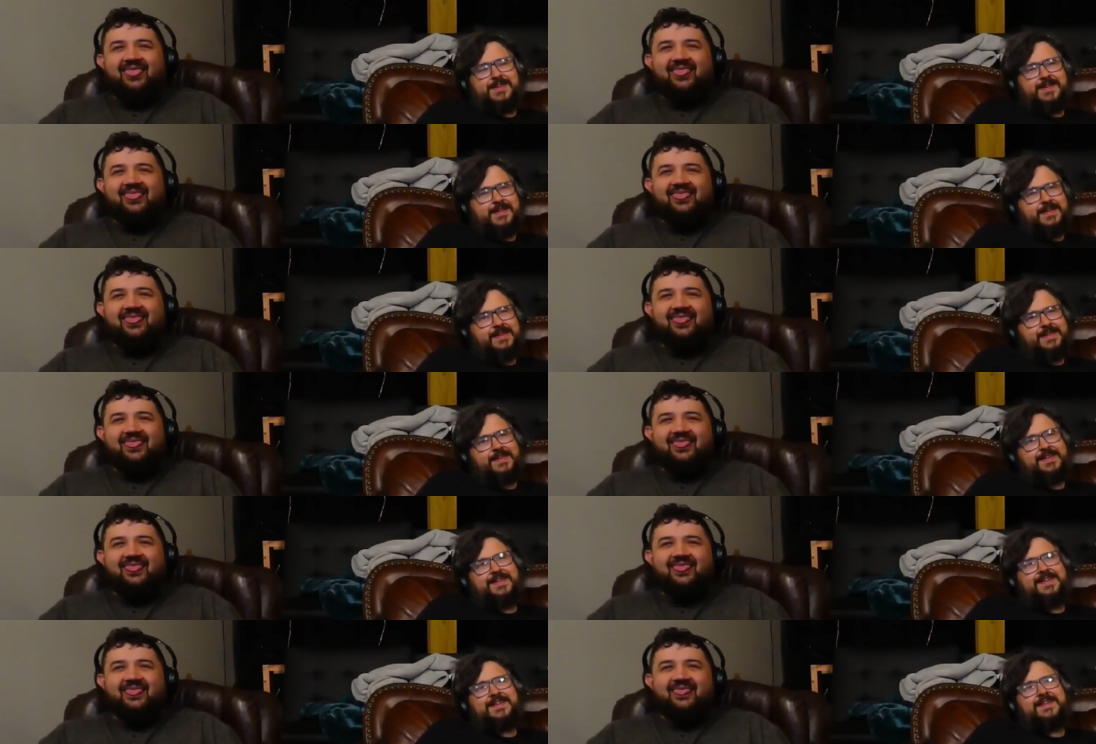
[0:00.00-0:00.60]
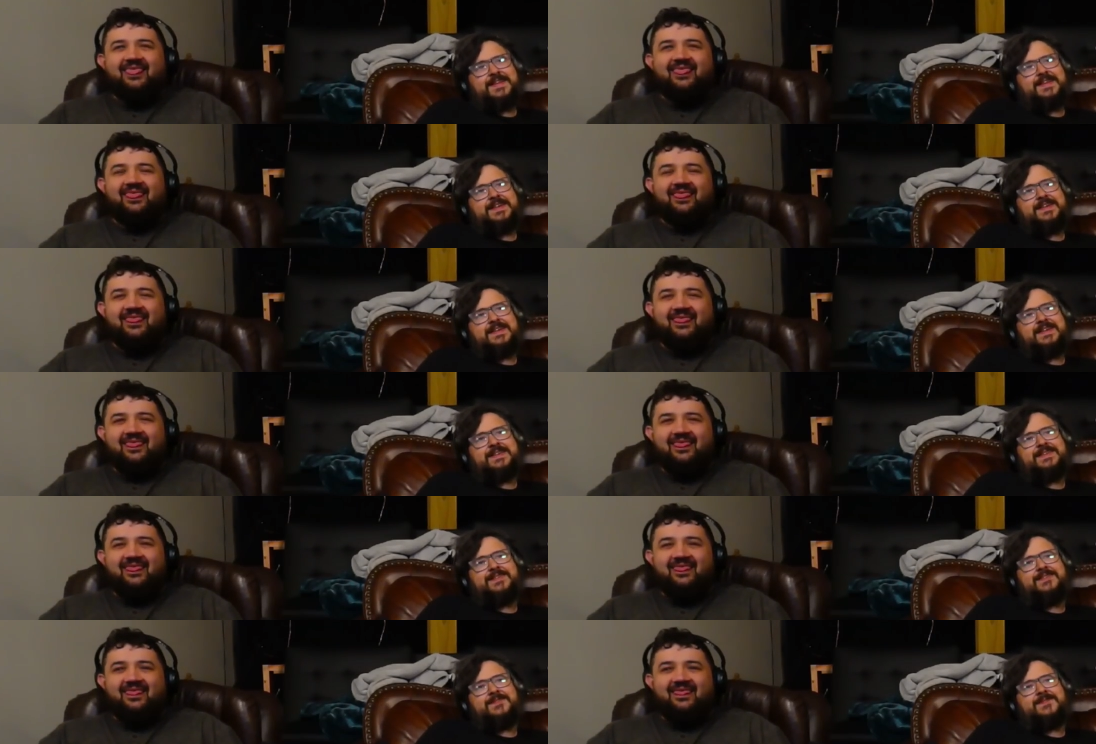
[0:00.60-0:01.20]

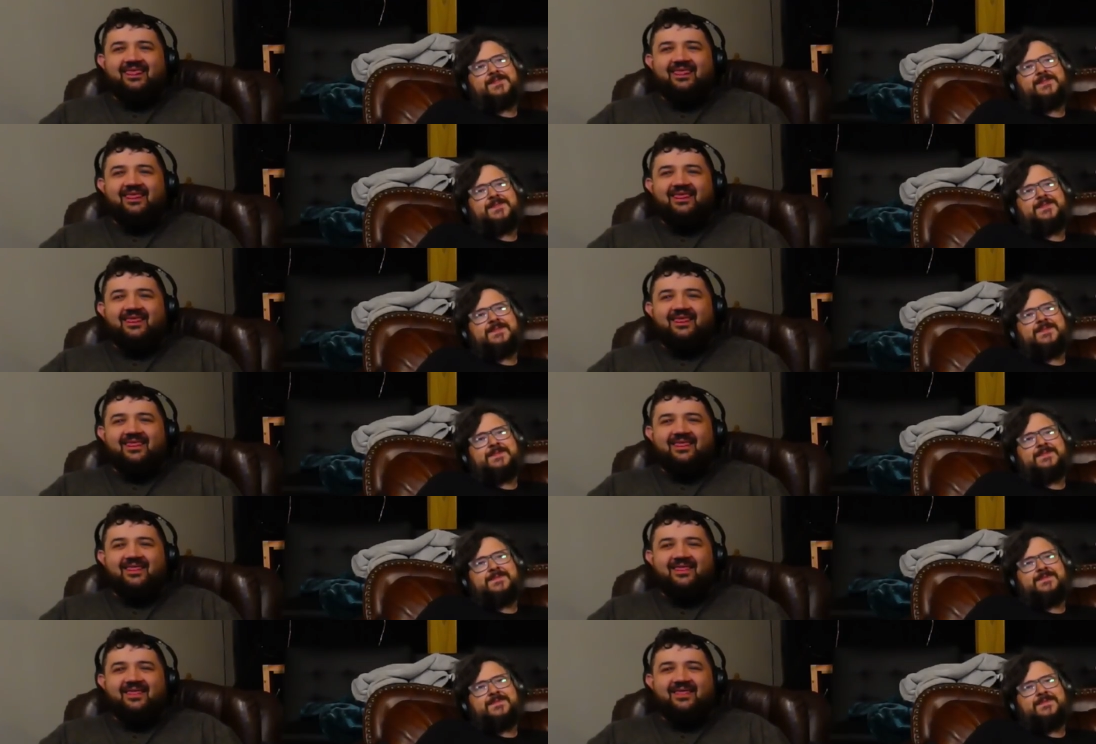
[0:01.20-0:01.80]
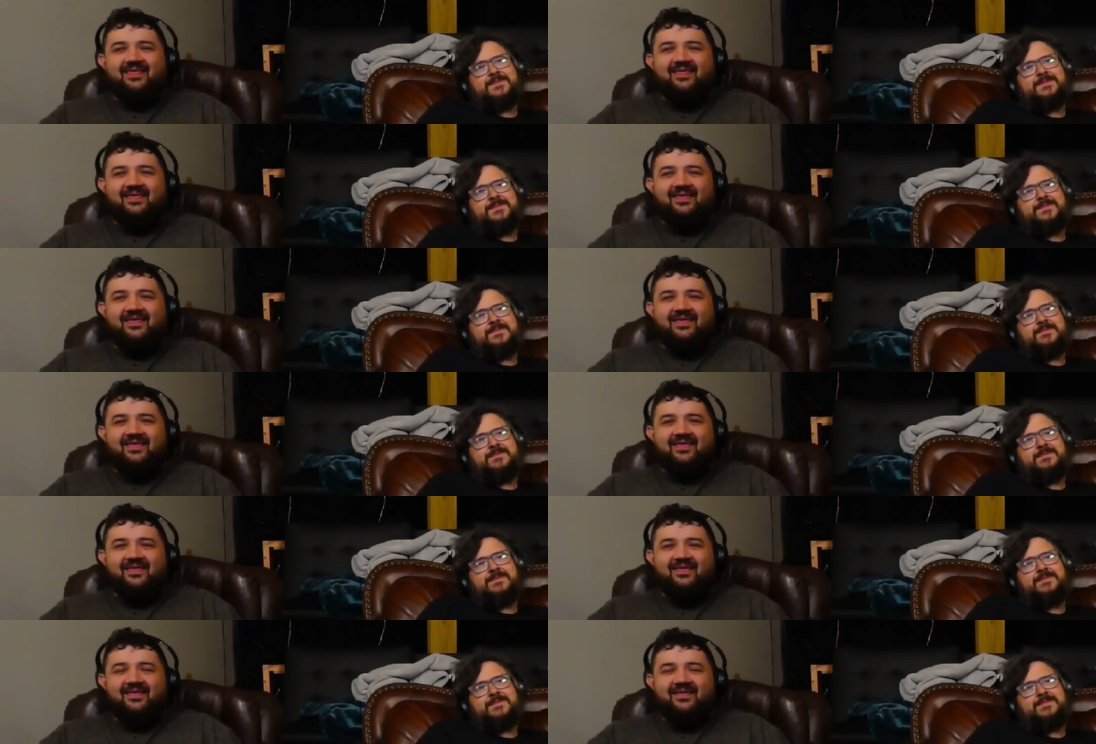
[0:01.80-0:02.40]

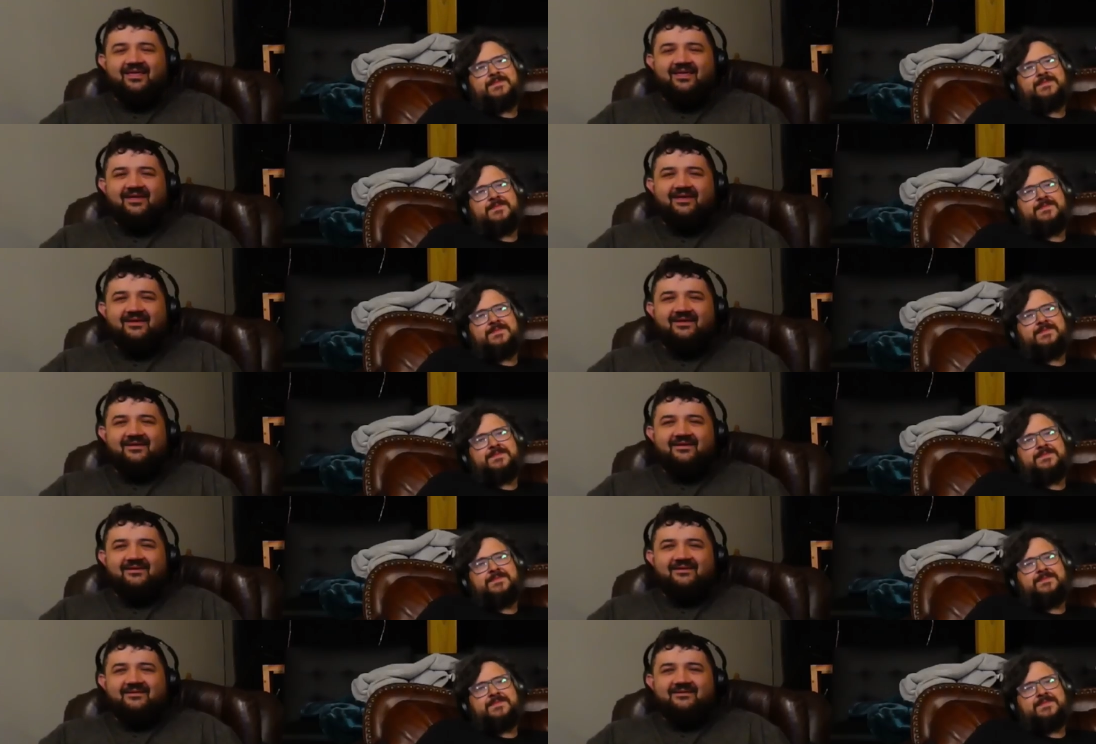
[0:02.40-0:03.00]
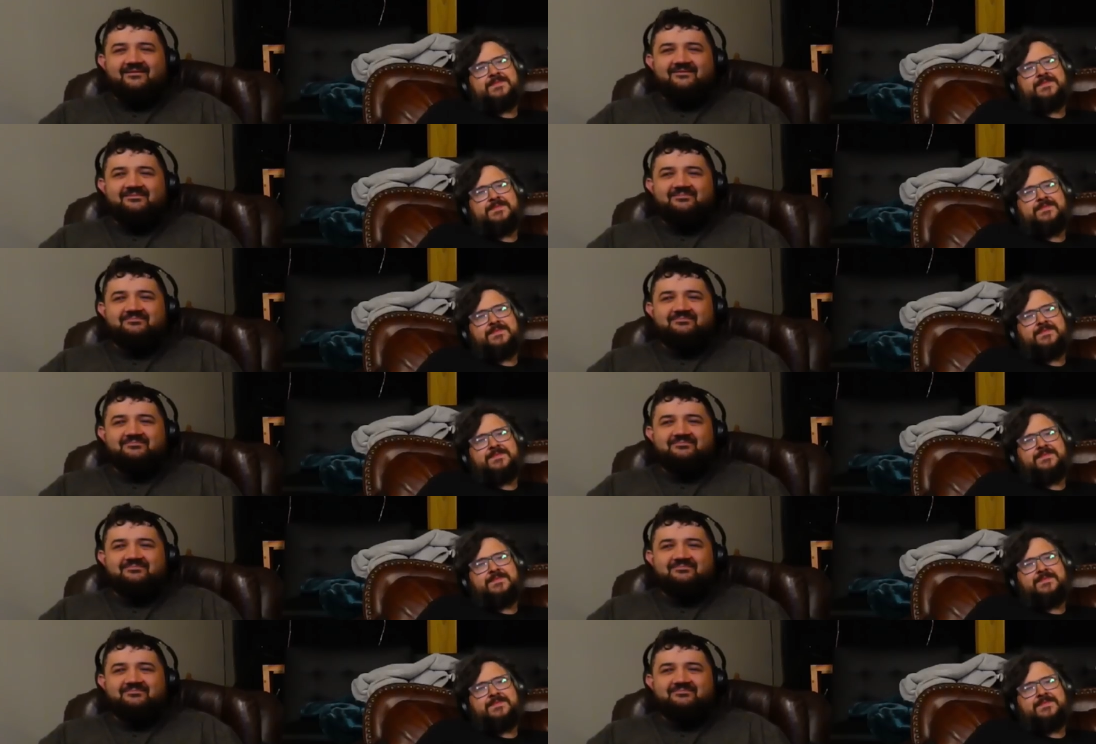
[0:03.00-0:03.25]
Nothing is said.